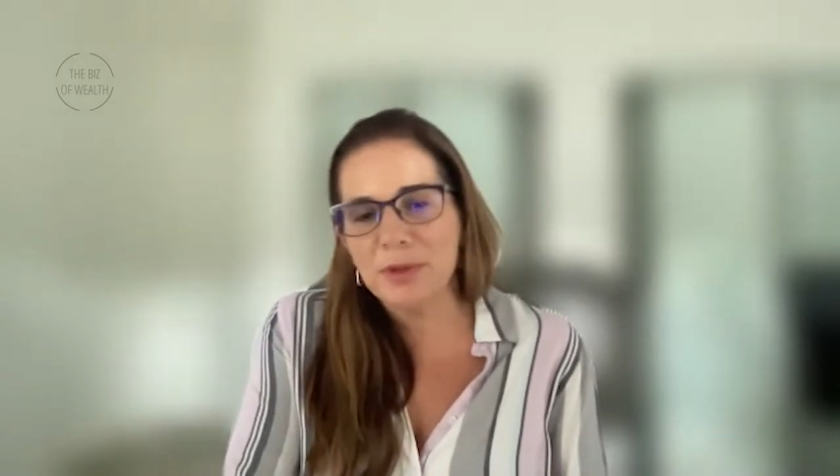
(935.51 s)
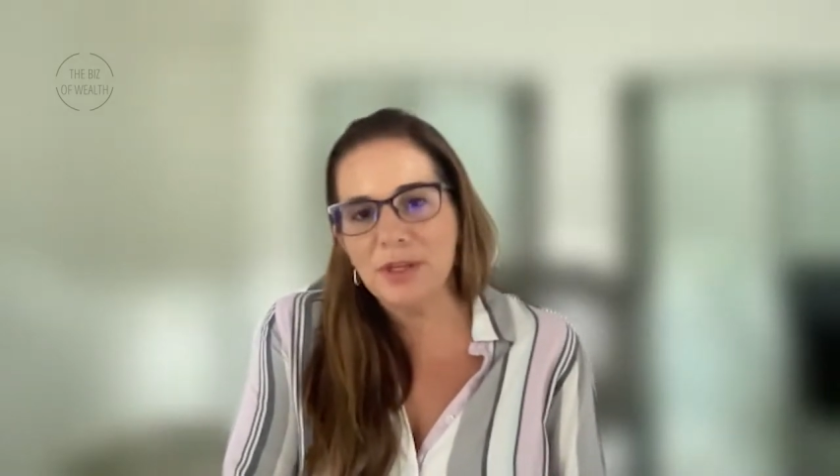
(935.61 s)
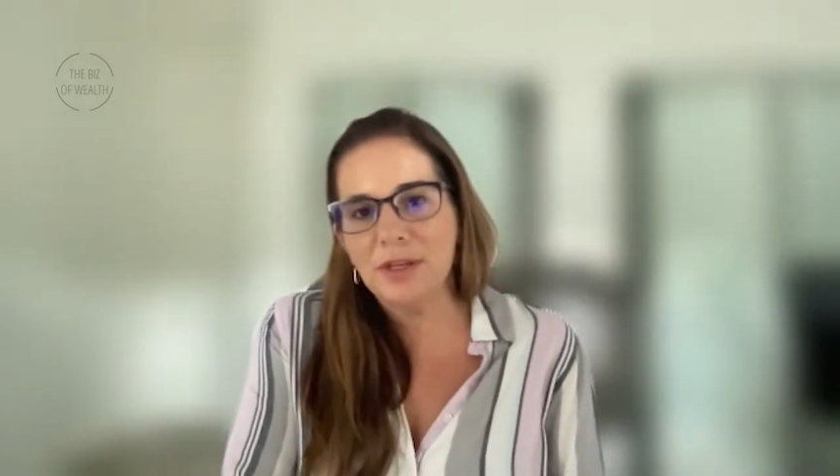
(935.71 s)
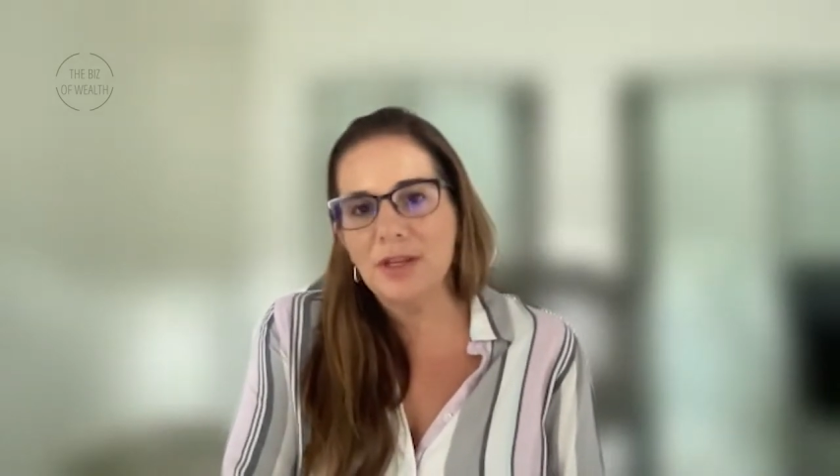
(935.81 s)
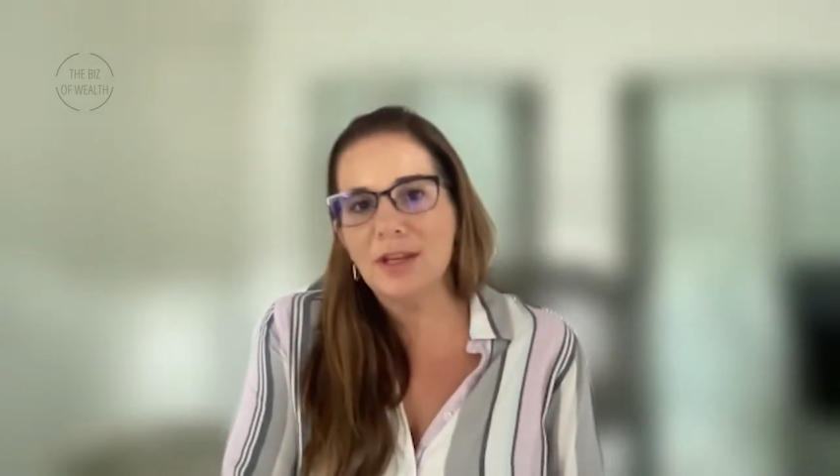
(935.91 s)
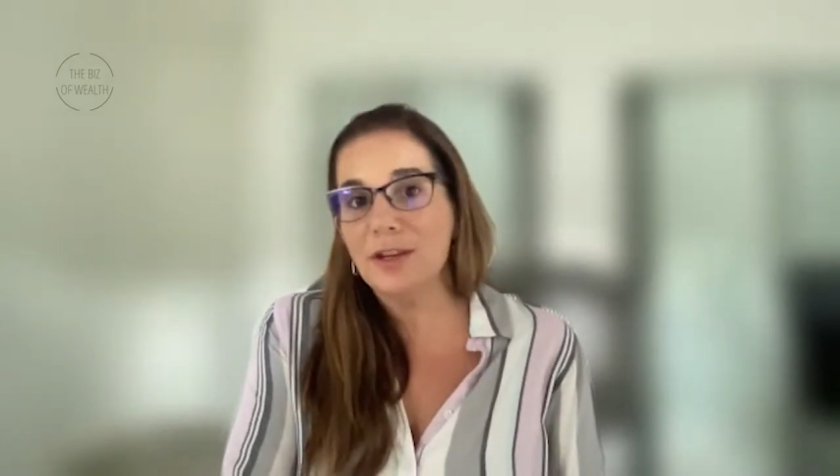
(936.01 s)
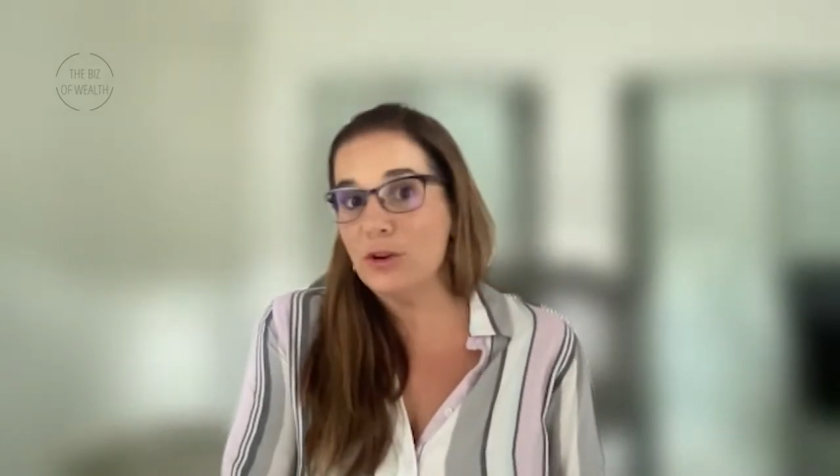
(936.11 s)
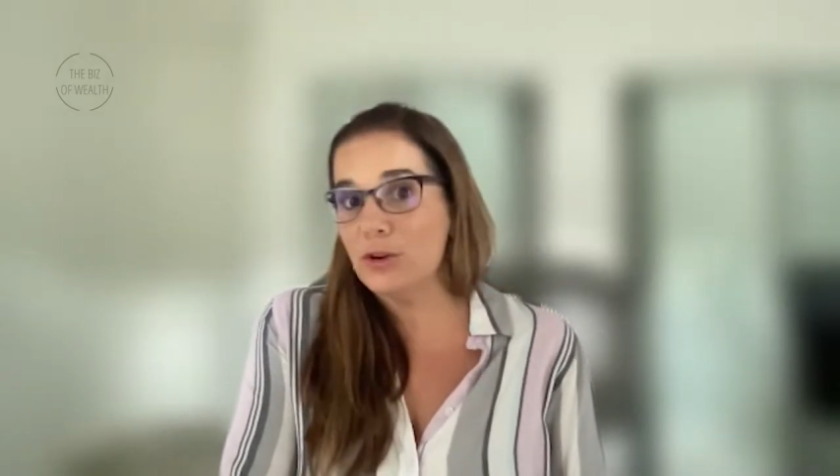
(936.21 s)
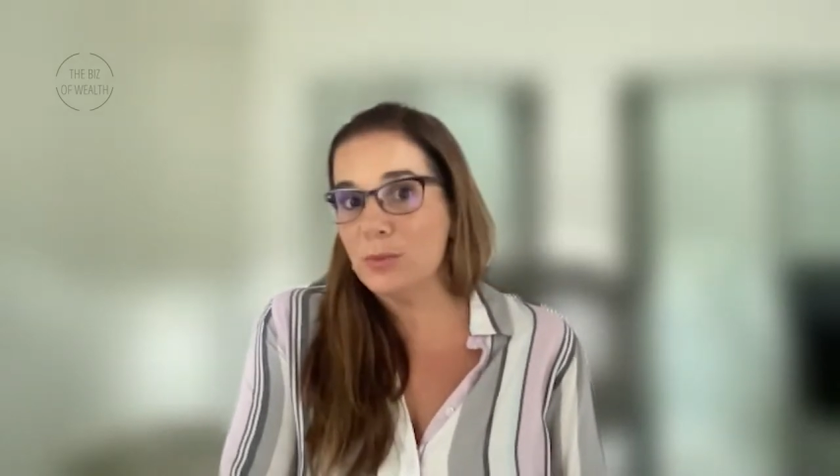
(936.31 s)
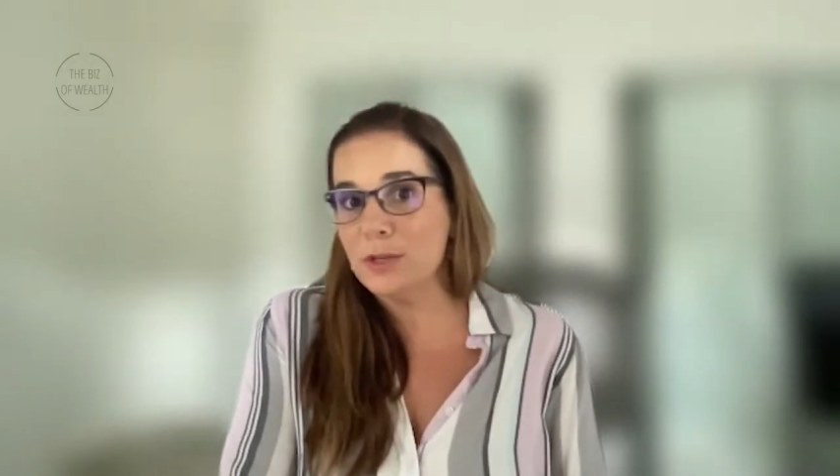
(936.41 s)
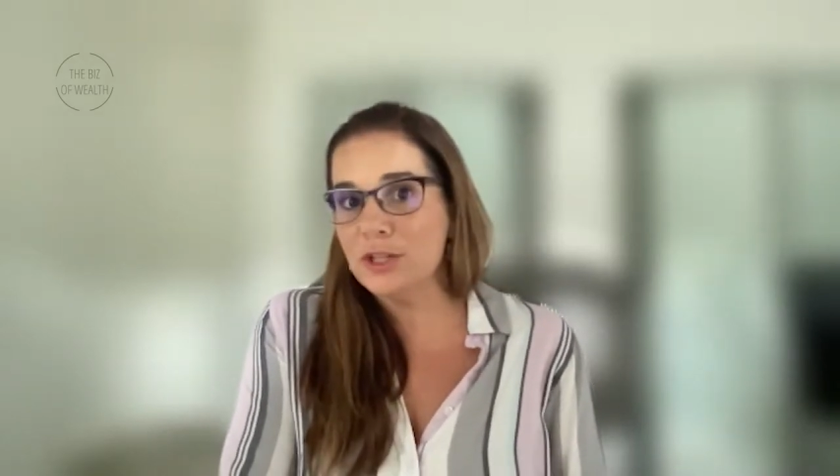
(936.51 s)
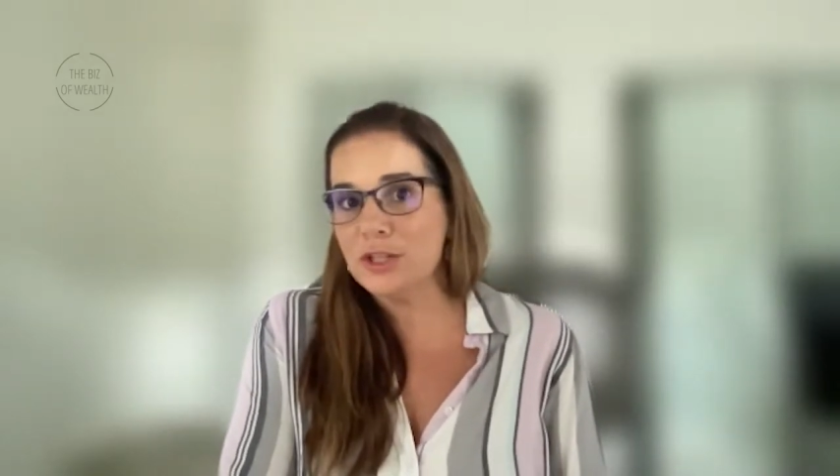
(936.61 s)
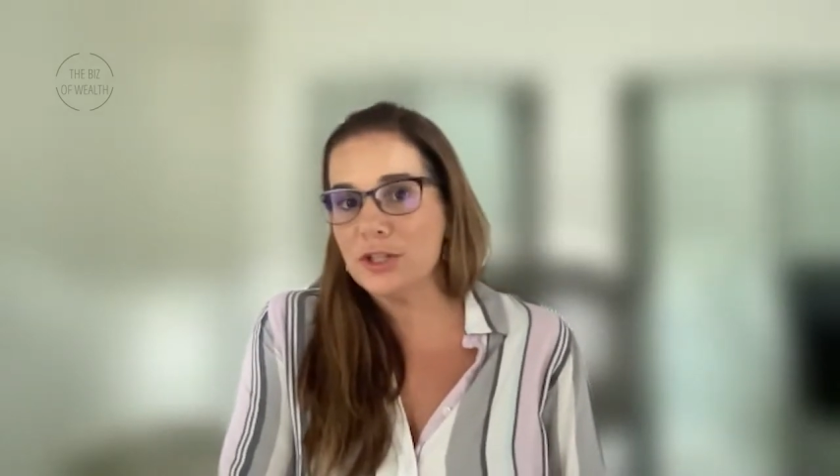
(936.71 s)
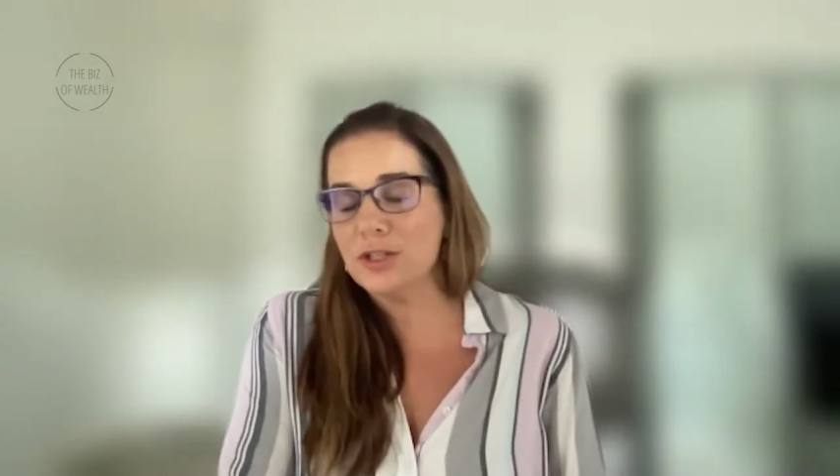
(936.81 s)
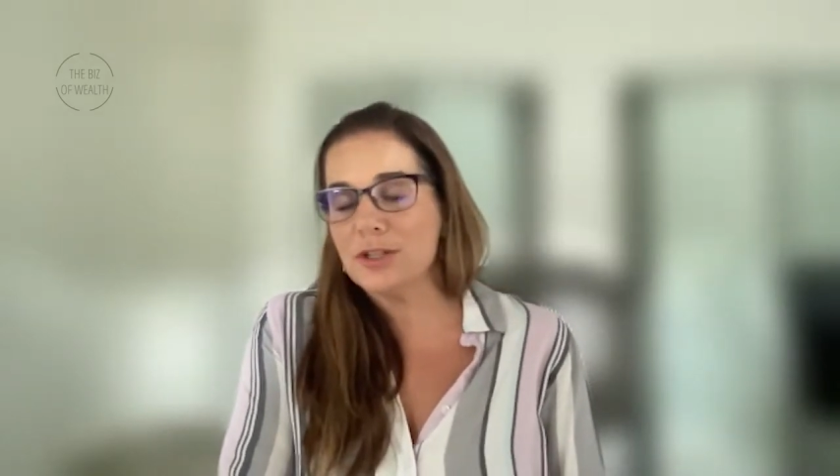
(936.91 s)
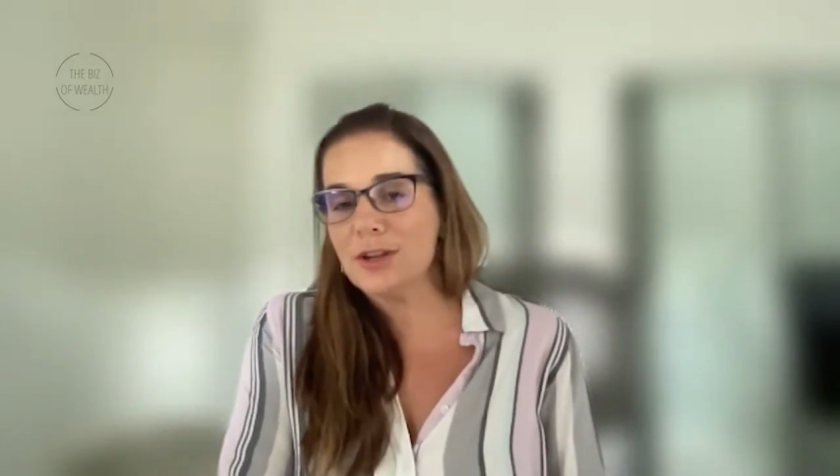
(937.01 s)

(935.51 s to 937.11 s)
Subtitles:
in your commission?